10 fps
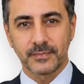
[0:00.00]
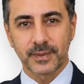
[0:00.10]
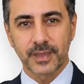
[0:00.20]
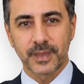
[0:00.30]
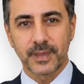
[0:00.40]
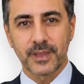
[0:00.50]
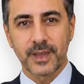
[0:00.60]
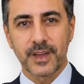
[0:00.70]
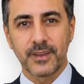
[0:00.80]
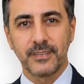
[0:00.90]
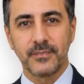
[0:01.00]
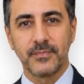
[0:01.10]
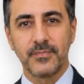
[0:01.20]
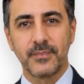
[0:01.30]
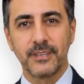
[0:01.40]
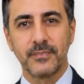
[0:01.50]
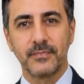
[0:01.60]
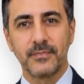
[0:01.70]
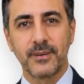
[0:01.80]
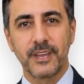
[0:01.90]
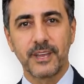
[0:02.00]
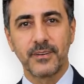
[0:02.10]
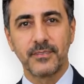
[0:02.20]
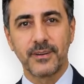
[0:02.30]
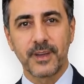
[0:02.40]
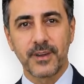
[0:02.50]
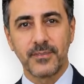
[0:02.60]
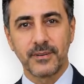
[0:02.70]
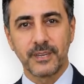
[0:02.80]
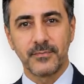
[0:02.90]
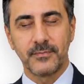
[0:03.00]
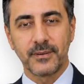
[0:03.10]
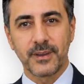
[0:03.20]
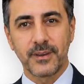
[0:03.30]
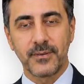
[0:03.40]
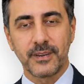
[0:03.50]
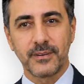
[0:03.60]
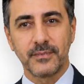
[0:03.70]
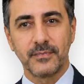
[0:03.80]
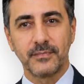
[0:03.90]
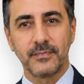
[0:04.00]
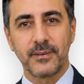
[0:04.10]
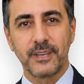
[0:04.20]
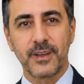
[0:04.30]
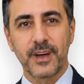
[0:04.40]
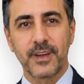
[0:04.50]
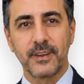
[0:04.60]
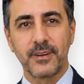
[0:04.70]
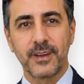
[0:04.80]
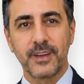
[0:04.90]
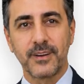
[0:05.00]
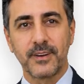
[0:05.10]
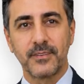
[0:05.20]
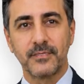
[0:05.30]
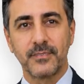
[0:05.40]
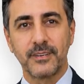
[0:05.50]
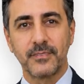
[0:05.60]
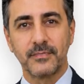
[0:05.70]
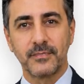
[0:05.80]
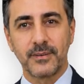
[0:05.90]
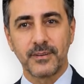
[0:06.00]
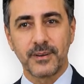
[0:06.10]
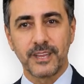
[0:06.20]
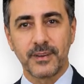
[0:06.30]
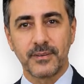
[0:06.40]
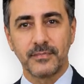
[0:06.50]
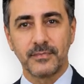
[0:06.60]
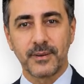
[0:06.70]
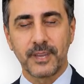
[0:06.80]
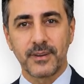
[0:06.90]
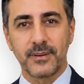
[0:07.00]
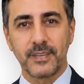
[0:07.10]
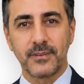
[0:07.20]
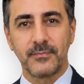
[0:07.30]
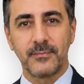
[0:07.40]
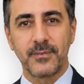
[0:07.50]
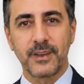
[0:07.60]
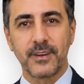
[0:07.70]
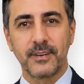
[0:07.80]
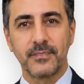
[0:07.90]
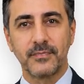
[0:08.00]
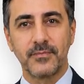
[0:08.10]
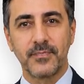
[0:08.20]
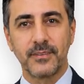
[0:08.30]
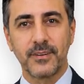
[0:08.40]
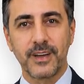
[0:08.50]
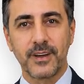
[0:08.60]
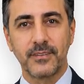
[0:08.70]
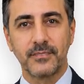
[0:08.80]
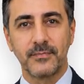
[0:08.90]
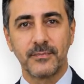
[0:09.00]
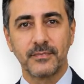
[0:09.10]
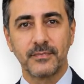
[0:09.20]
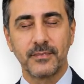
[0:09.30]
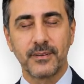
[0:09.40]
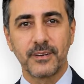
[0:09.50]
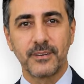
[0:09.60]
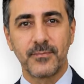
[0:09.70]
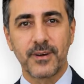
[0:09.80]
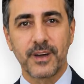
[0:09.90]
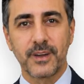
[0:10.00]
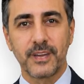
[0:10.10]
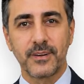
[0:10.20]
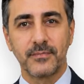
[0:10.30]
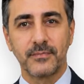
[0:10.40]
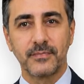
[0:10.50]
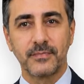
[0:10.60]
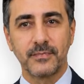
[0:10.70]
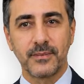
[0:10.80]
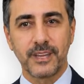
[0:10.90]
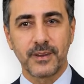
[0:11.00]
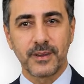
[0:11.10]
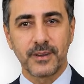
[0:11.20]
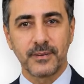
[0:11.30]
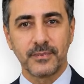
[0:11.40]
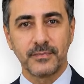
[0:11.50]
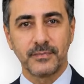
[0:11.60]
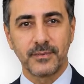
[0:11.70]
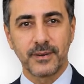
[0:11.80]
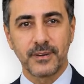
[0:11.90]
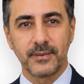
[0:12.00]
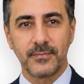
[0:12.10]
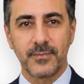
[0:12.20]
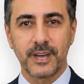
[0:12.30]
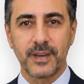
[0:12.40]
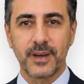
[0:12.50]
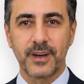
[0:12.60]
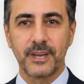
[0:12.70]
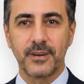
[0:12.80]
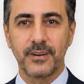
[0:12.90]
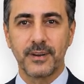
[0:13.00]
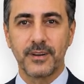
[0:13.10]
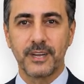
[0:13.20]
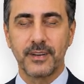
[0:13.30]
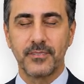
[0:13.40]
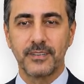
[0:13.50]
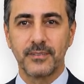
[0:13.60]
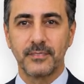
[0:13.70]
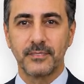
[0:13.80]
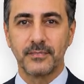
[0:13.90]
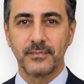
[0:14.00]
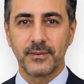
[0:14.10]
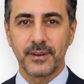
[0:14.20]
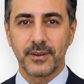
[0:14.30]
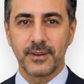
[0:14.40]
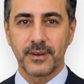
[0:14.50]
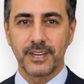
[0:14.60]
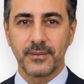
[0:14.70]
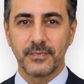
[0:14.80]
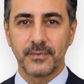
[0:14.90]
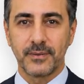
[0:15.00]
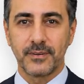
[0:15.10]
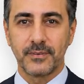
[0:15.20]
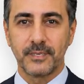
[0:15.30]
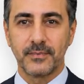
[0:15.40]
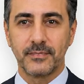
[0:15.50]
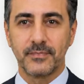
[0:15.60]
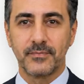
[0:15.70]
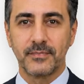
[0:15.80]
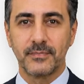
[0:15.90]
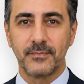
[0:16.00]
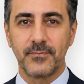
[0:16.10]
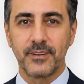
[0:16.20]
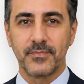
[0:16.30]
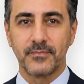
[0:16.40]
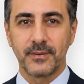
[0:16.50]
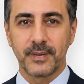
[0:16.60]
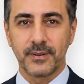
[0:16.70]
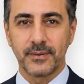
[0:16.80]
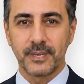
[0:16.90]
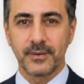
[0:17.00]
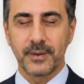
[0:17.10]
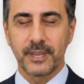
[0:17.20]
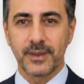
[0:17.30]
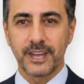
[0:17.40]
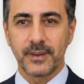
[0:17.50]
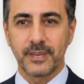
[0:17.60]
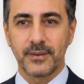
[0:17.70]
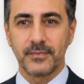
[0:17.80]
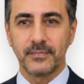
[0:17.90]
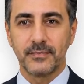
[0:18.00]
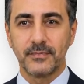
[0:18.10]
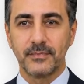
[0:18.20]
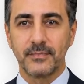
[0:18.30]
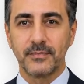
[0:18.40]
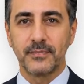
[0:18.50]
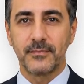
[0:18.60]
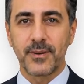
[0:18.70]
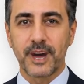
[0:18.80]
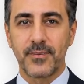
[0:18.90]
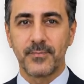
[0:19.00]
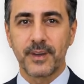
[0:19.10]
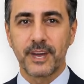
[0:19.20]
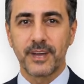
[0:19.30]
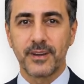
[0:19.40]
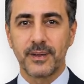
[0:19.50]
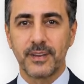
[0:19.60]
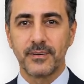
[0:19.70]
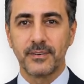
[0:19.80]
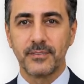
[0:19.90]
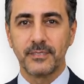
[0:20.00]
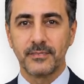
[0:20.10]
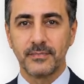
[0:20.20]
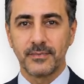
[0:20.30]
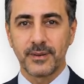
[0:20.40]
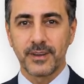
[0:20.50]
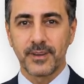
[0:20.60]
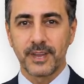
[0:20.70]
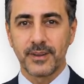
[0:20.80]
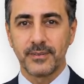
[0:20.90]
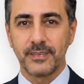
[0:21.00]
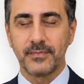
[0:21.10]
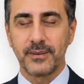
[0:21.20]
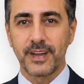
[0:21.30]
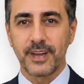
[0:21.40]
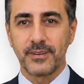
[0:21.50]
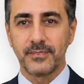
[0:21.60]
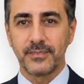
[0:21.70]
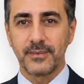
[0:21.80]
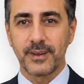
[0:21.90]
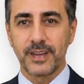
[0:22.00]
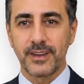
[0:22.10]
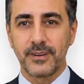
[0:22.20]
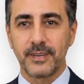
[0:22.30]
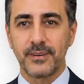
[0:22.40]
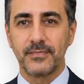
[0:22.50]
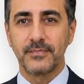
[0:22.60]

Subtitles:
Run it once on a real visit, and the sequence becomes automatic. The structure carries you through it. The written guide walks the same buttons with every field named. At Cympha.com, head to Docs and run a consultation start to finish. This series is working through every Cympha workflow 1 lecture at a time, so subscribe if you want the rest as they land. Thanks for watching, and we'll see you in the next one.